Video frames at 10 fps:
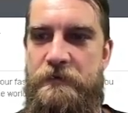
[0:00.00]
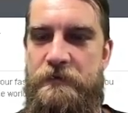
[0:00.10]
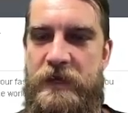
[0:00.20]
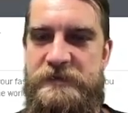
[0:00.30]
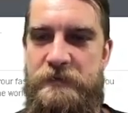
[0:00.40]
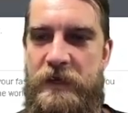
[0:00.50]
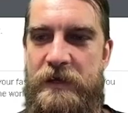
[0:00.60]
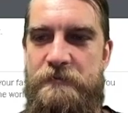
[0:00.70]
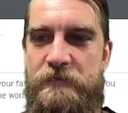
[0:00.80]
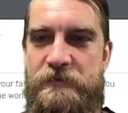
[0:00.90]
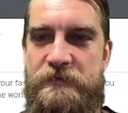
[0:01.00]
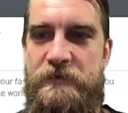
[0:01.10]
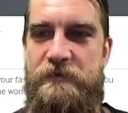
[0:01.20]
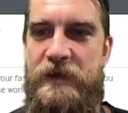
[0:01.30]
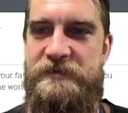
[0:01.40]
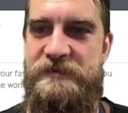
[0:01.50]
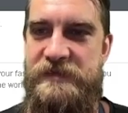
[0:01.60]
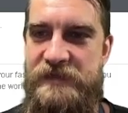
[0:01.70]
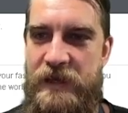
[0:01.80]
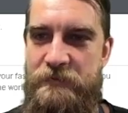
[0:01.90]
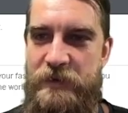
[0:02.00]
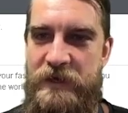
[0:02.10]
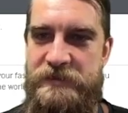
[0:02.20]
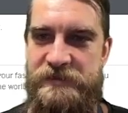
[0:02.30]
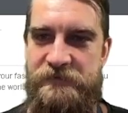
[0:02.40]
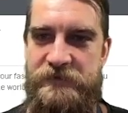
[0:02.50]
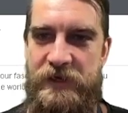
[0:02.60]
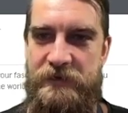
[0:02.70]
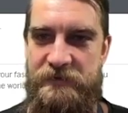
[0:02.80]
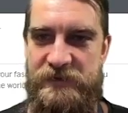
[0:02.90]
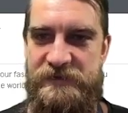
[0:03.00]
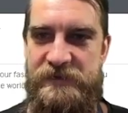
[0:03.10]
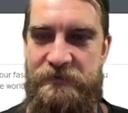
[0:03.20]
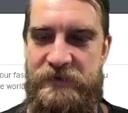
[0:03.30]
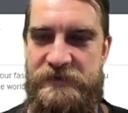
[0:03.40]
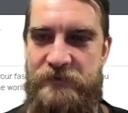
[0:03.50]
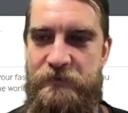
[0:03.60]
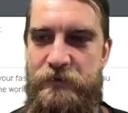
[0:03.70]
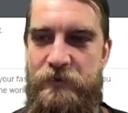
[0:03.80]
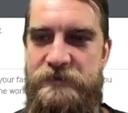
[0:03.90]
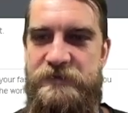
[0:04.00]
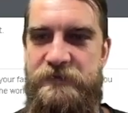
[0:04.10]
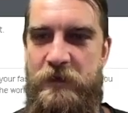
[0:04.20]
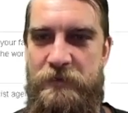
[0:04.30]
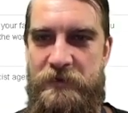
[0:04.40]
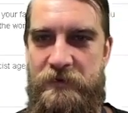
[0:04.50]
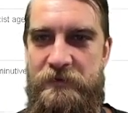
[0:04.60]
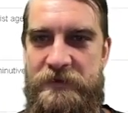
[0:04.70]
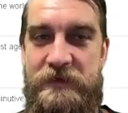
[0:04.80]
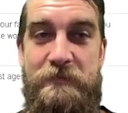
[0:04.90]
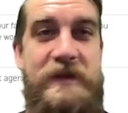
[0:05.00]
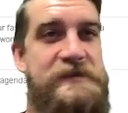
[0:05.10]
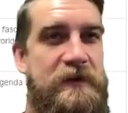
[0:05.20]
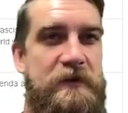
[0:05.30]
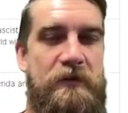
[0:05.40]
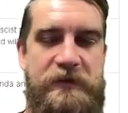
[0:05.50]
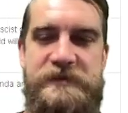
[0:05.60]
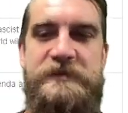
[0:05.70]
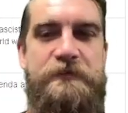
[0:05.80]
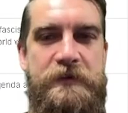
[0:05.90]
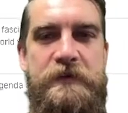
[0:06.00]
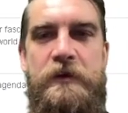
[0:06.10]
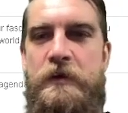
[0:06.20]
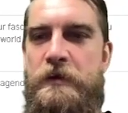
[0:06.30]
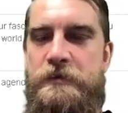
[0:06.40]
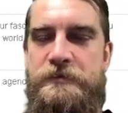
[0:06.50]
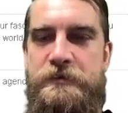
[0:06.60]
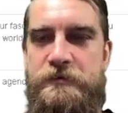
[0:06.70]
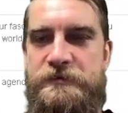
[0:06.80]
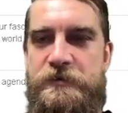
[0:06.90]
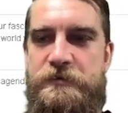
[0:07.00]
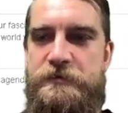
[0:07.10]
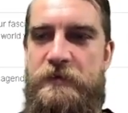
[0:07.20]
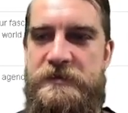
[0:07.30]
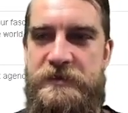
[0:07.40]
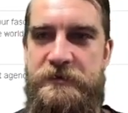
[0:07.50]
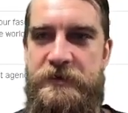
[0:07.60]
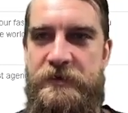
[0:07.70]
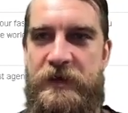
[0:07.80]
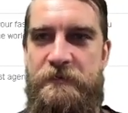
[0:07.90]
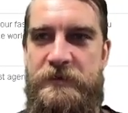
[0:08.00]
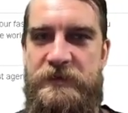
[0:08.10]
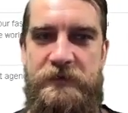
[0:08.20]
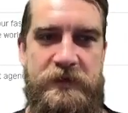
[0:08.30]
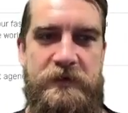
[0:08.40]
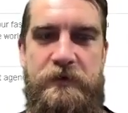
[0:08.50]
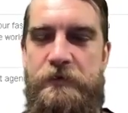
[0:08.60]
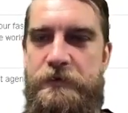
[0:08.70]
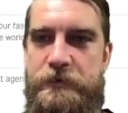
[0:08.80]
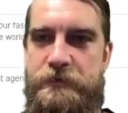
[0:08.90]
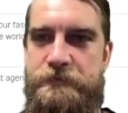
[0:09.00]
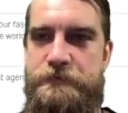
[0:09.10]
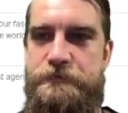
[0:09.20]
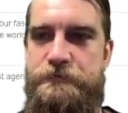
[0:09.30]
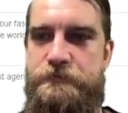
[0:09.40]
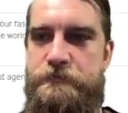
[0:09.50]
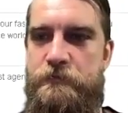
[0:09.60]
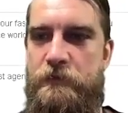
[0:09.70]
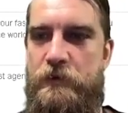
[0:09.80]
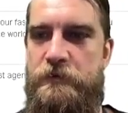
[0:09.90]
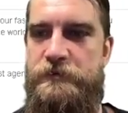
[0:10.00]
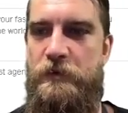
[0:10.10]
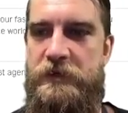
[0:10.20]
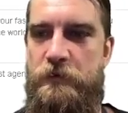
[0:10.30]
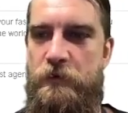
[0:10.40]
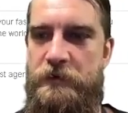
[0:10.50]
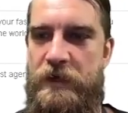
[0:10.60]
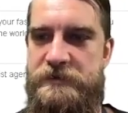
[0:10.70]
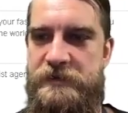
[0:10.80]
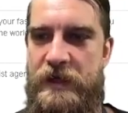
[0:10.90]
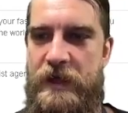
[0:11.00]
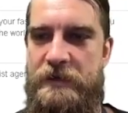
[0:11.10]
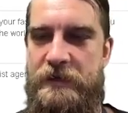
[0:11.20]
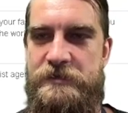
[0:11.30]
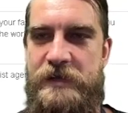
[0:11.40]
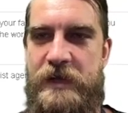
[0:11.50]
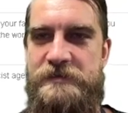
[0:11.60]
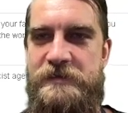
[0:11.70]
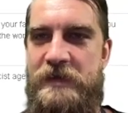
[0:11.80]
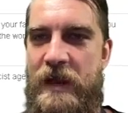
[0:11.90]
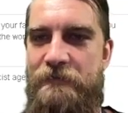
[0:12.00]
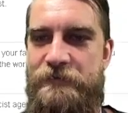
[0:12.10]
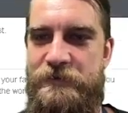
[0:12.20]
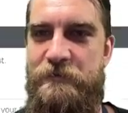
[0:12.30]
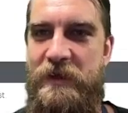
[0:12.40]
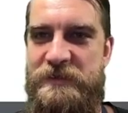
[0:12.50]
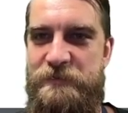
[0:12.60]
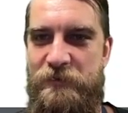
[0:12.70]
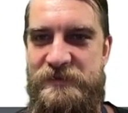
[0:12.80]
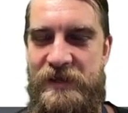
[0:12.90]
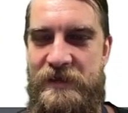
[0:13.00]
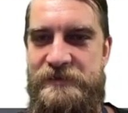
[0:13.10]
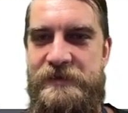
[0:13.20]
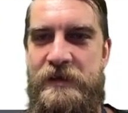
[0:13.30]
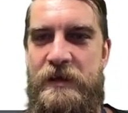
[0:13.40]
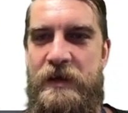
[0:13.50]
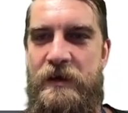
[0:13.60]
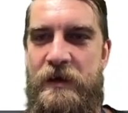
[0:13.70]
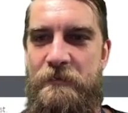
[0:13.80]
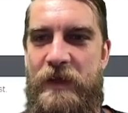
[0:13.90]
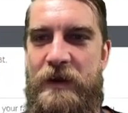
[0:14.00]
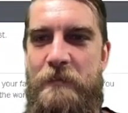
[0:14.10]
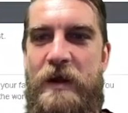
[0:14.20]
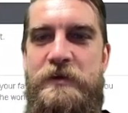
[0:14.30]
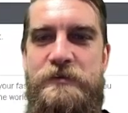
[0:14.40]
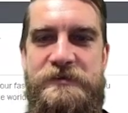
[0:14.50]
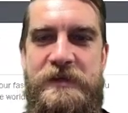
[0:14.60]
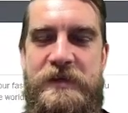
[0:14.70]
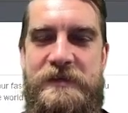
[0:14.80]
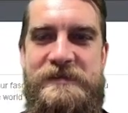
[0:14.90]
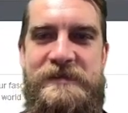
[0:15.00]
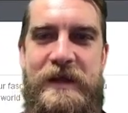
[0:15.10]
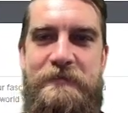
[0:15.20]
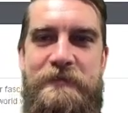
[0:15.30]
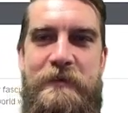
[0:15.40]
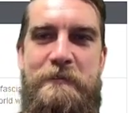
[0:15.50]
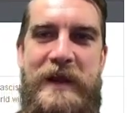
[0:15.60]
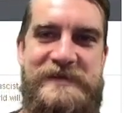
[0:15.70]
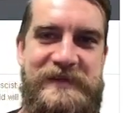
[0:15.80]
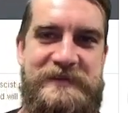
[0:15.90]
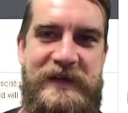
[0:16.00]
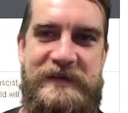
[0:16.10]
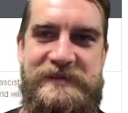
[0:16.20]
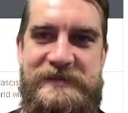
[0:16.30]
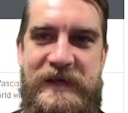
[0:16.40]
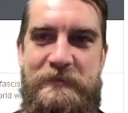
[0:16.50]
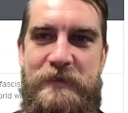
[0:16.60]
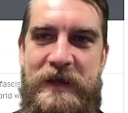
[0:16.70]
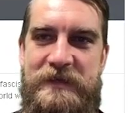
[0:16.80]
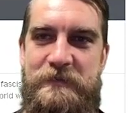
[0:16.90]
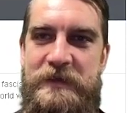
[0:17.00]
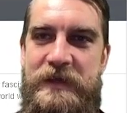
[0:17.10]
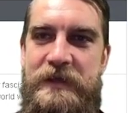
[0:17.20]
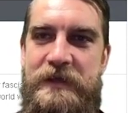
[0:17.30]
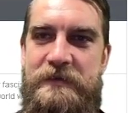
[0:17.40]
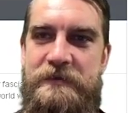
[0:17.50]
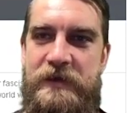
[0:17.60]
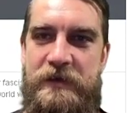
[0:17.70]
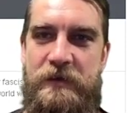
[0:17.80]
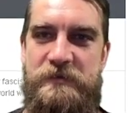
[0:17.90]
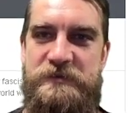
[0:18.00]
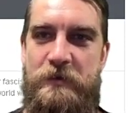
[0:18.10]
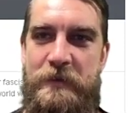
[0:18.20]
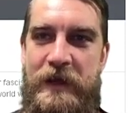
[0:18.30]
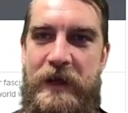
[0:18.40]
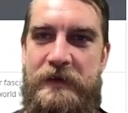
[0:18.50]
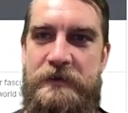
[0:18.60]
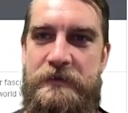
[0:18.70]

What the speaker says: that's this 8 pages of data. These 77 posts have now been collected based on all these different, search criteria that I've been giving it all along. So I can hold on to that, can change the name so it makes more sense. And I might use the same basic data set back at the beginning. I can always go back